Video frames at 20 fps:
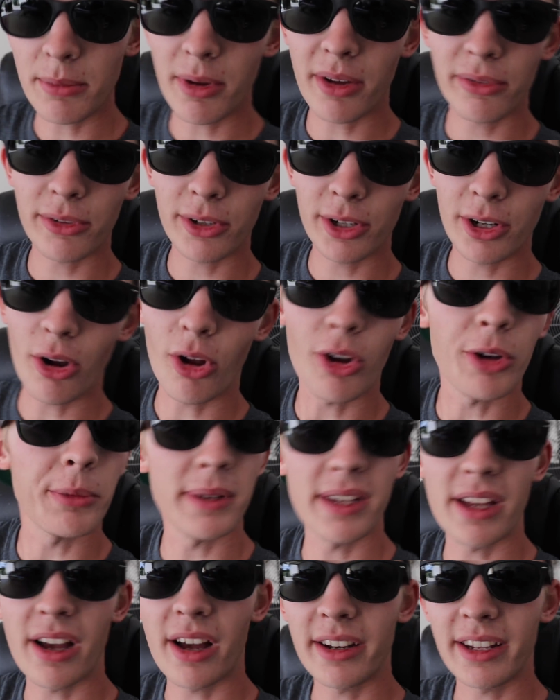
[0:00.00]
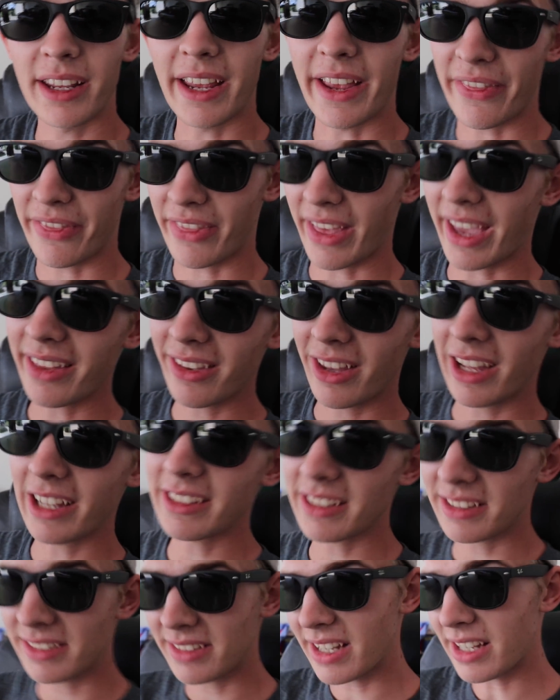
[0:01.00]
muffler on a Miata and they
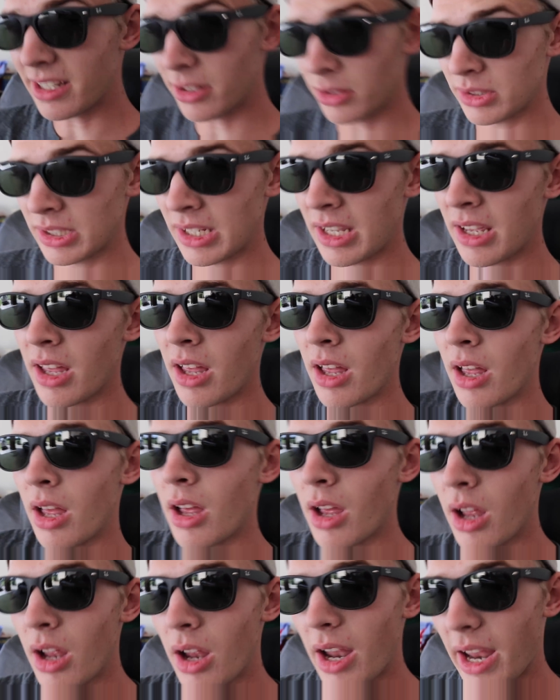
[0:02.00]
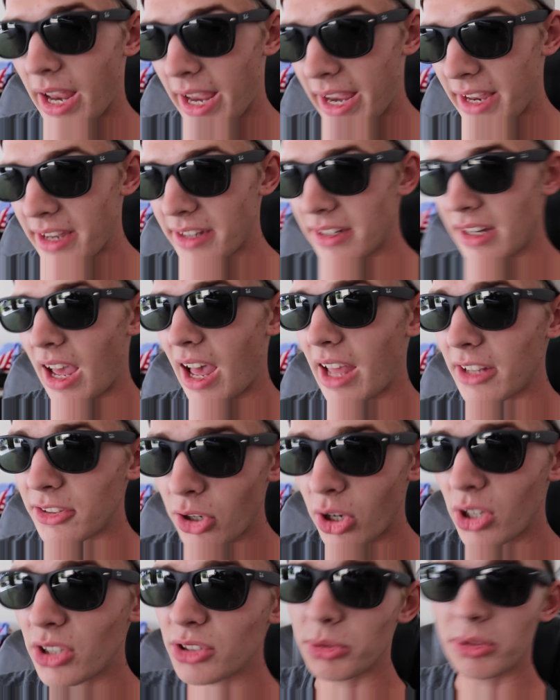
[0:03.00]
like the sound. And I
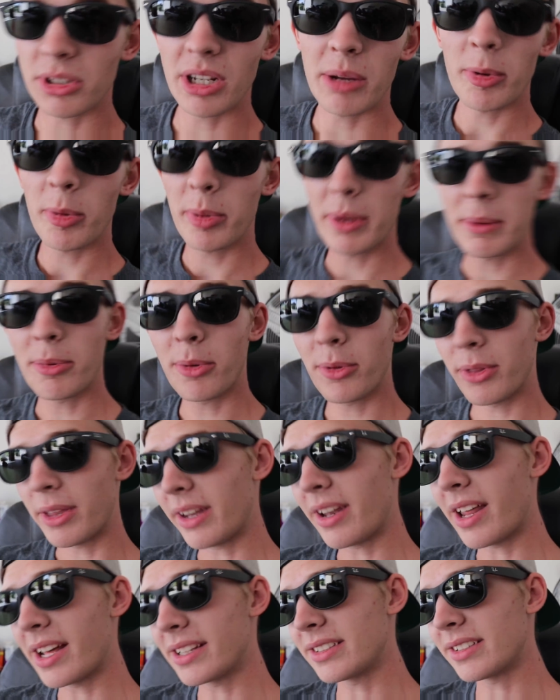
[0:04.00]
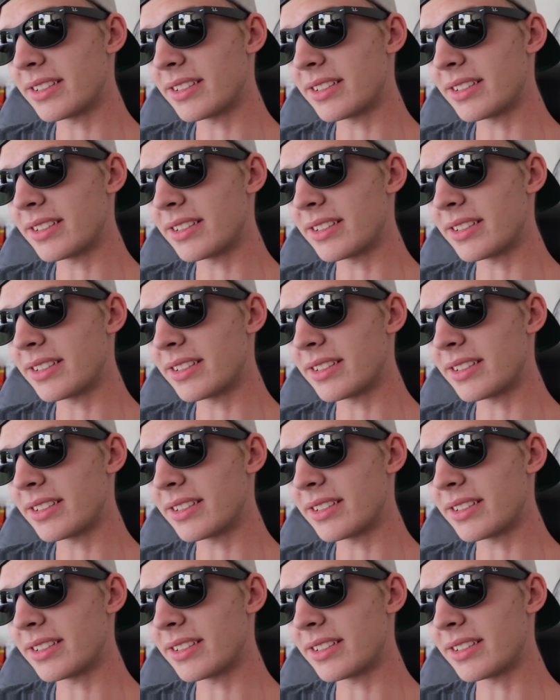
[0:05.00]
talked to a couple people that like